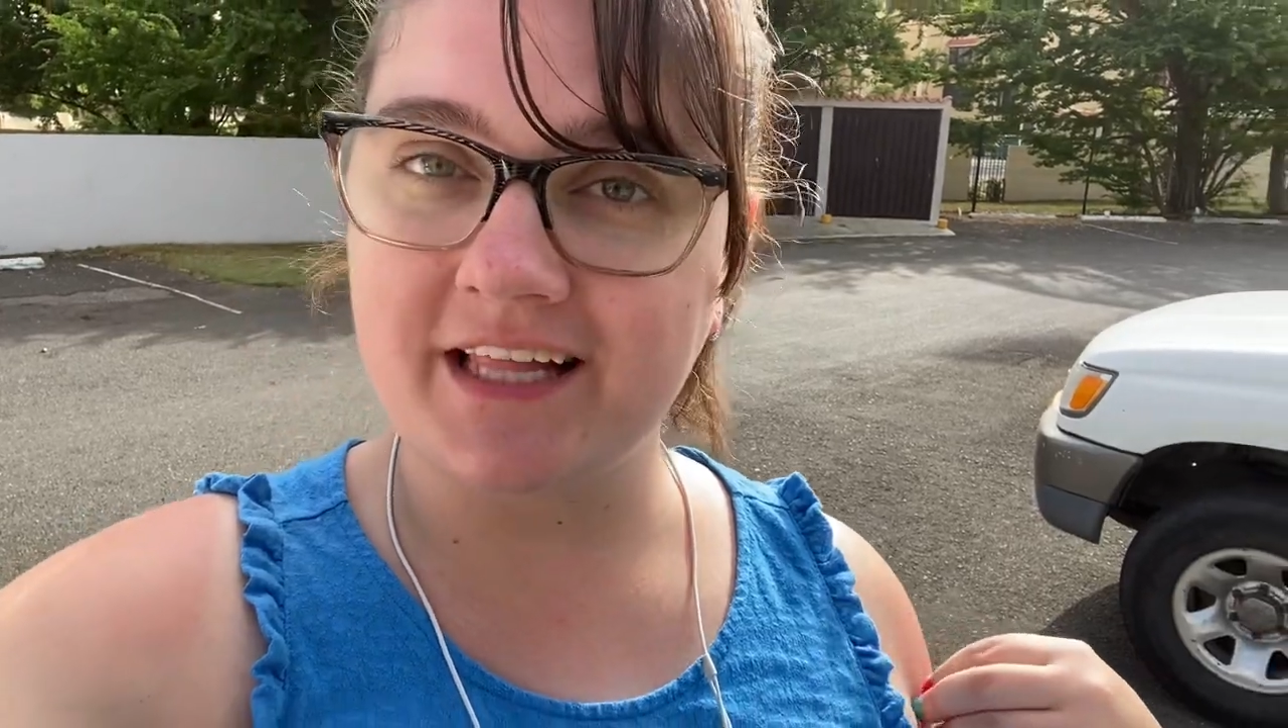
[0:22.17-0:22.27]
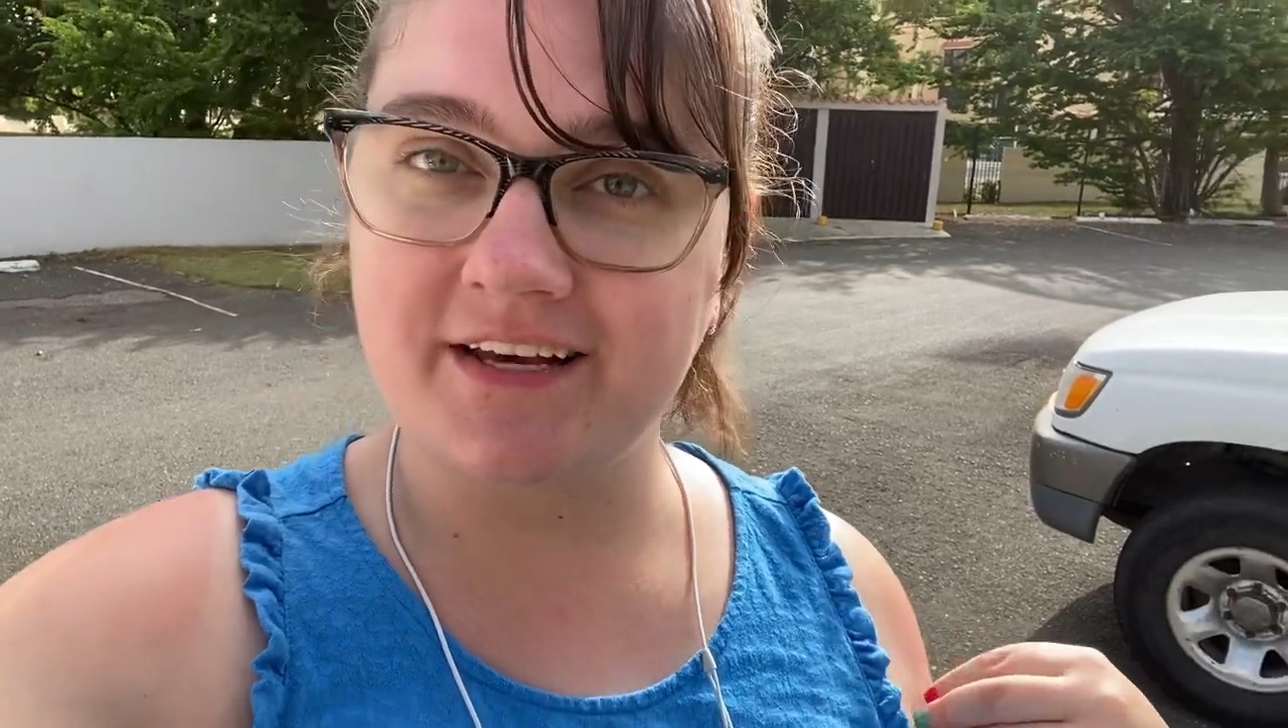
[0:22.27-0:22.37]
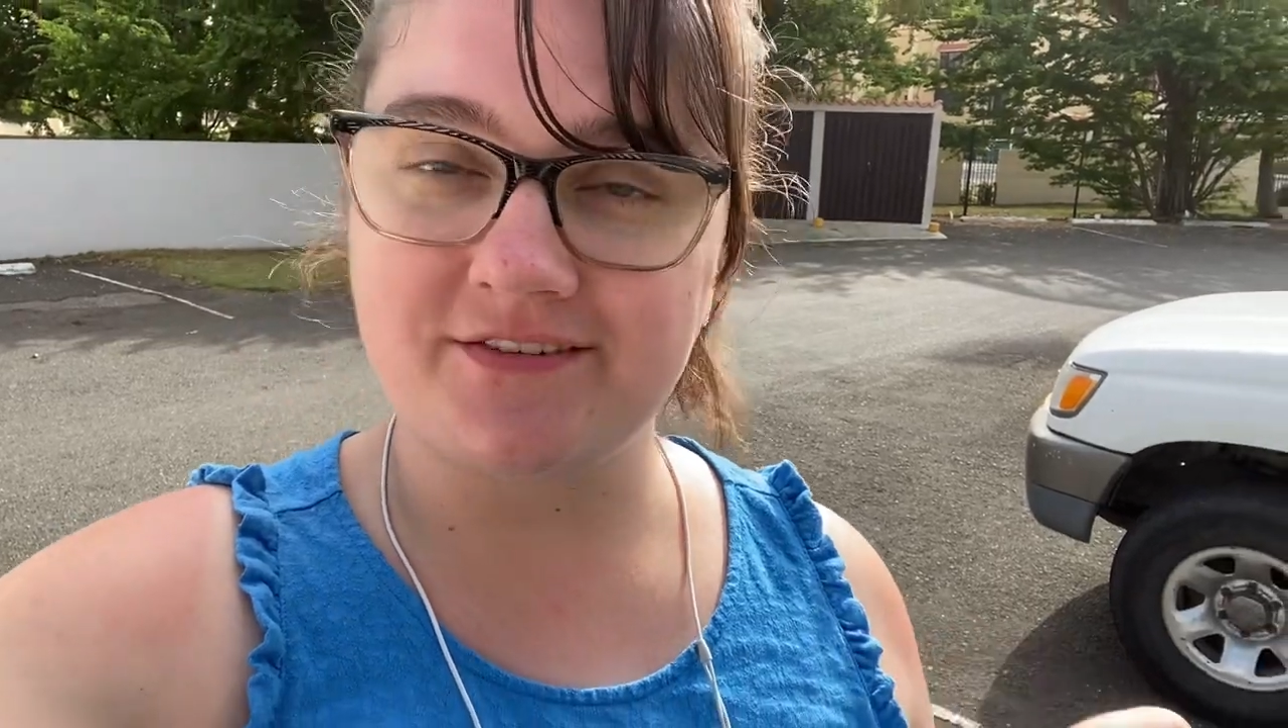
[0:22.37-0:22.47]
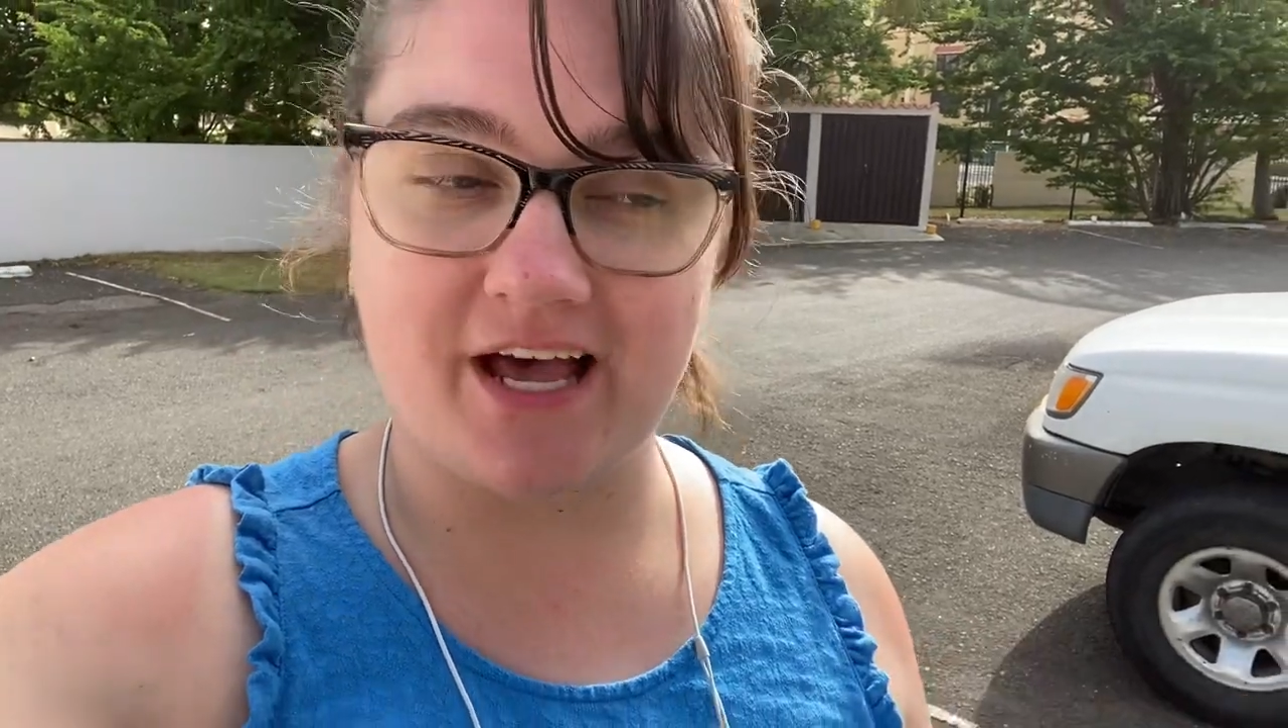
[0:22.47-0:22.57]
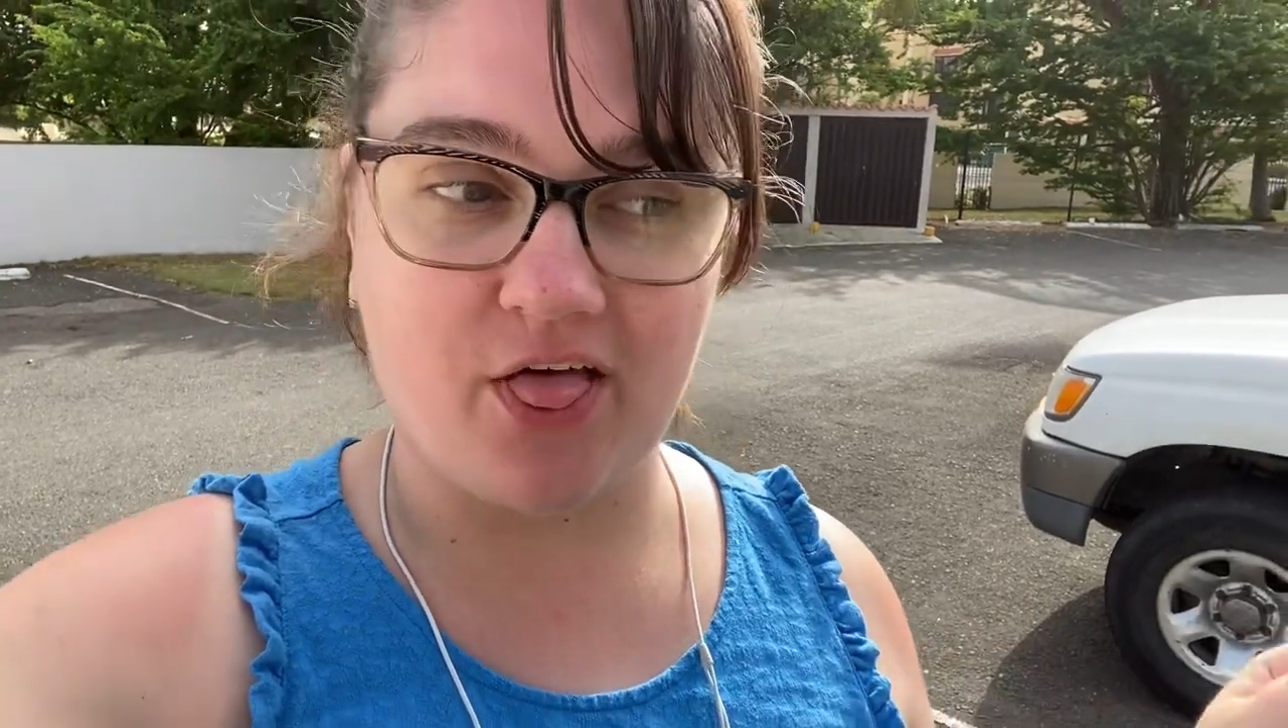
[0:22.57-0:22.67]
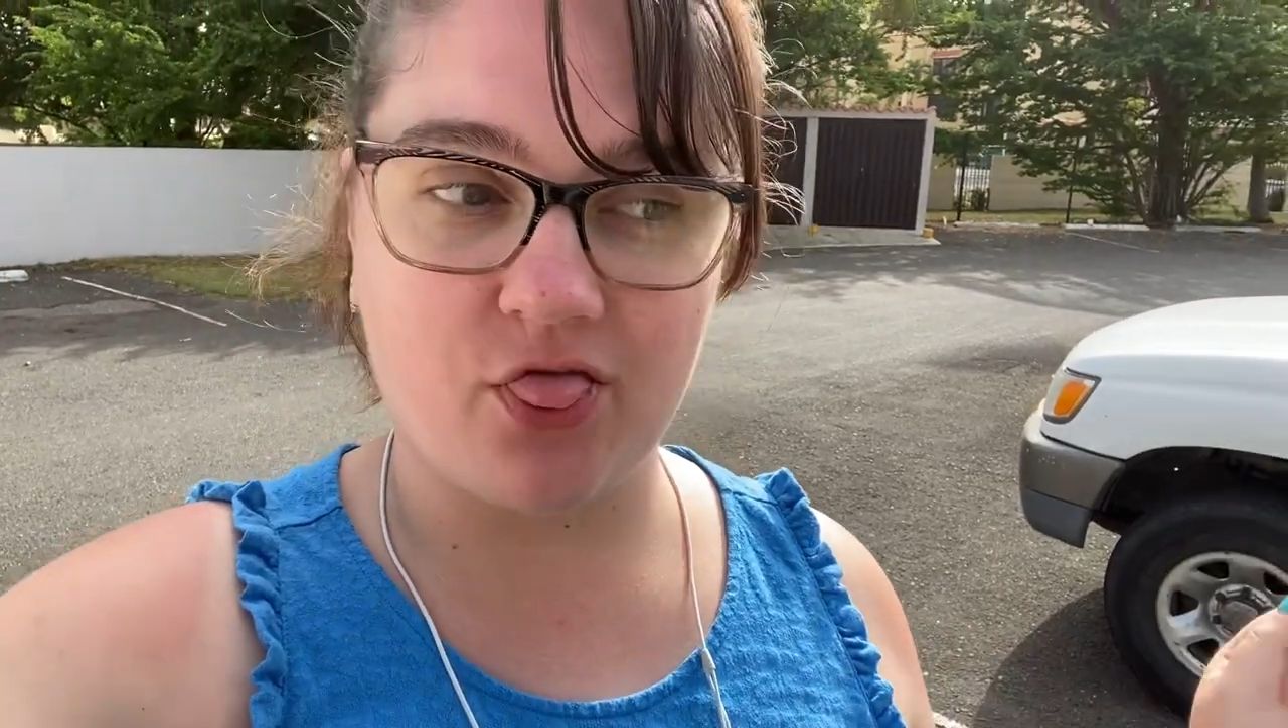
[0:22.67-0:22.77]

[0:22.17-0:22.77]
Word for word: leaves at